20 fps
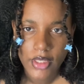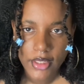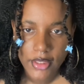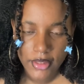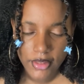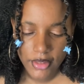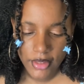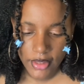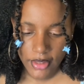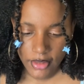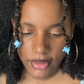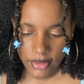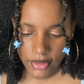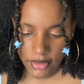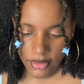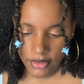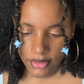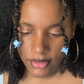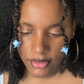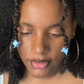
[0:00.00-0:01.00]

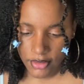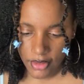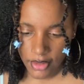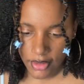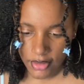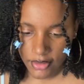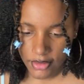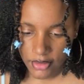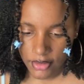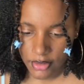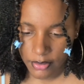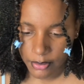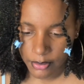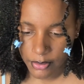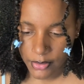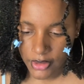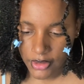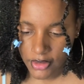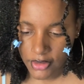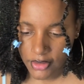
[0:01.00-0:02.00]
Laying next to
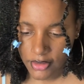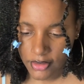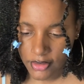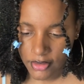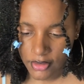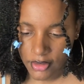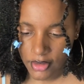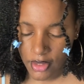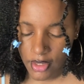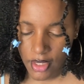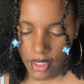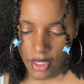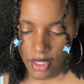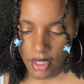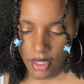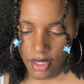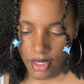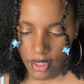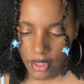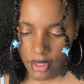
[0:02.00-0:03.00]
me,
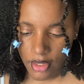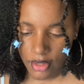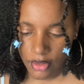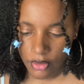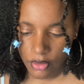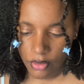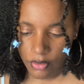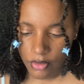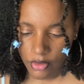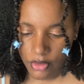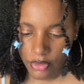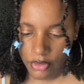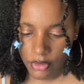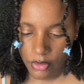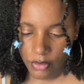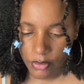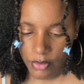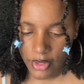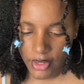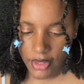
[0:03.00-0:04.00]
I don't wanna
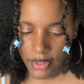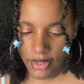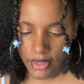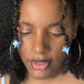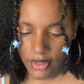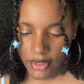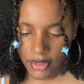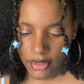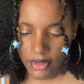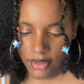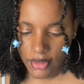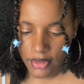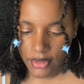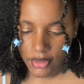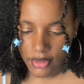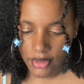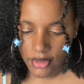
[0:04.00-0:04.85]
wake